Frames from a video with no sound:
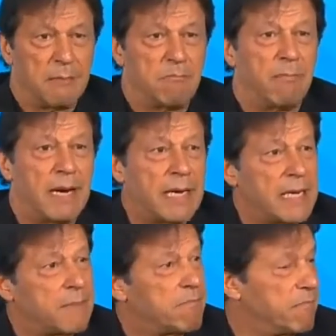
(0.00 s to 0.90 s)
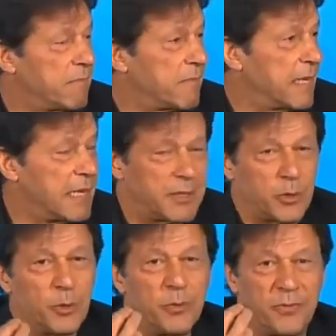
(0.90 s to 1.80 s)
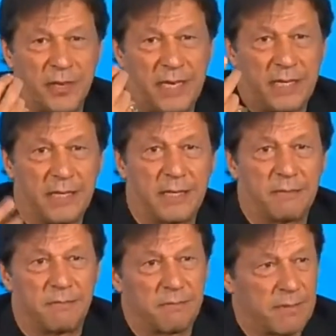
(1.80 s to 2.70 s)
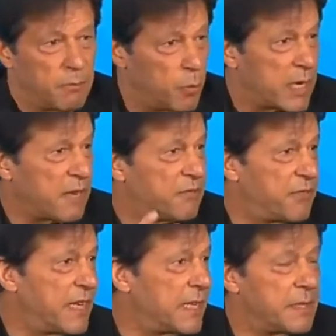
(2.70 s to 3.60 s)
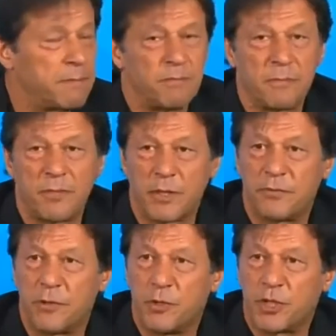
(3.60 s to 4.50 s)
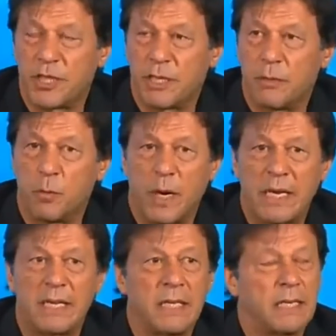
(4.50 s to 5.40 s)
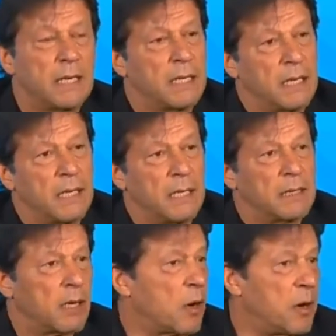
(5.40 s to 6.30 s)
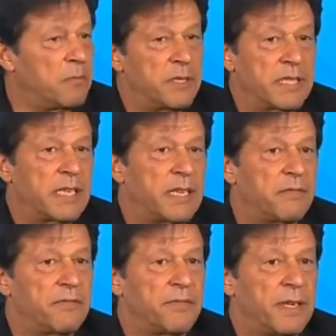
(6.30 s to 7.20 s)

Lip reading: My 2 fears, what I fear for the future: one, that obviously if